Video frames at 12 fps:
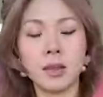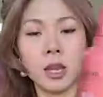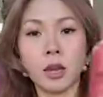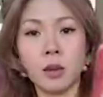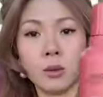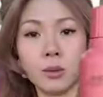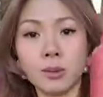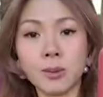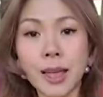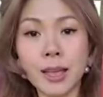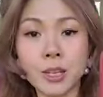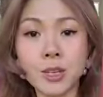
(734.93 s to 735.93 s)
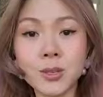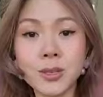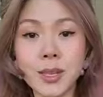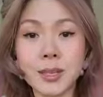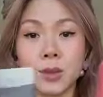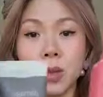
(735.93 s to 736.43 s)
you know, I can use
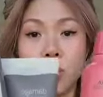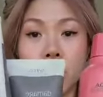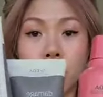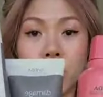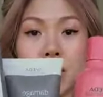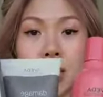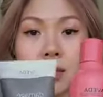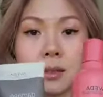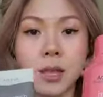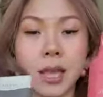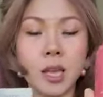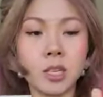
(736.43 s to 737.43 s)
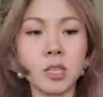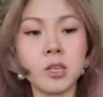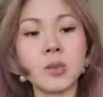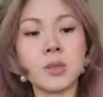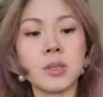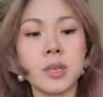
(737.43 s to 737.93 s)
this with this. I can
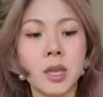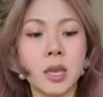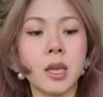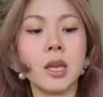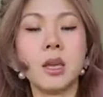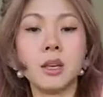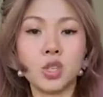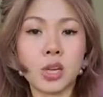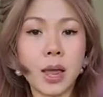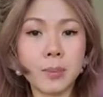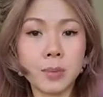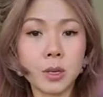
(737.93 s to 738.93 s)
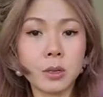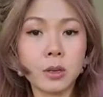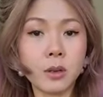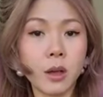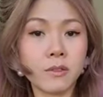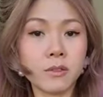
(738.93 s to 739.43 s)
use the
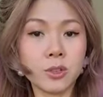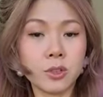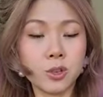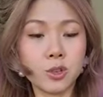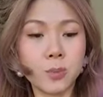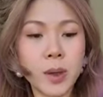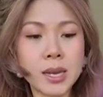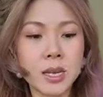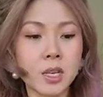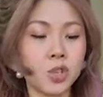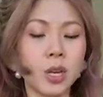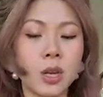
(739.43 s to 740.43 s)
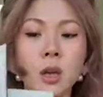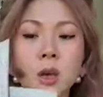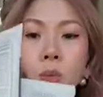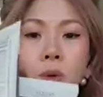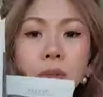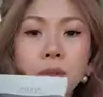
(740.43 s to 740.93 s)
shampoo of Nutriplenish
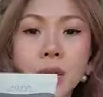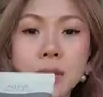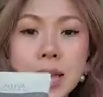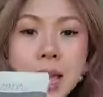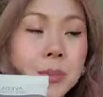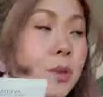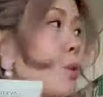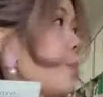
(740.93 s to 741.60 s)
with the Damage